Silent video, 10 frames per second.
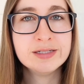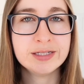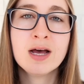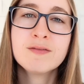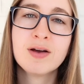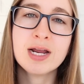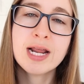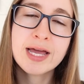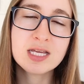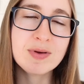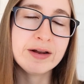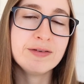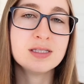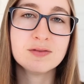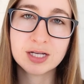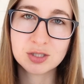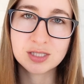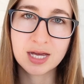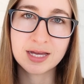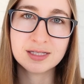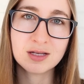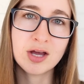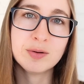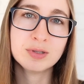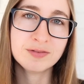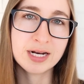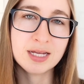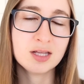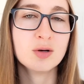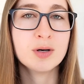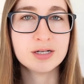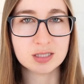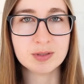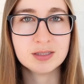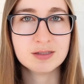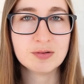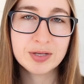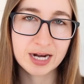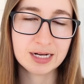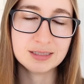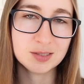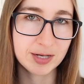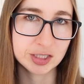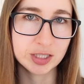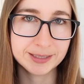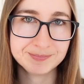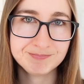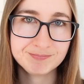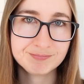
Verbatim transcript: did not find any benefits of exercise on preventing their participants from getting dementia.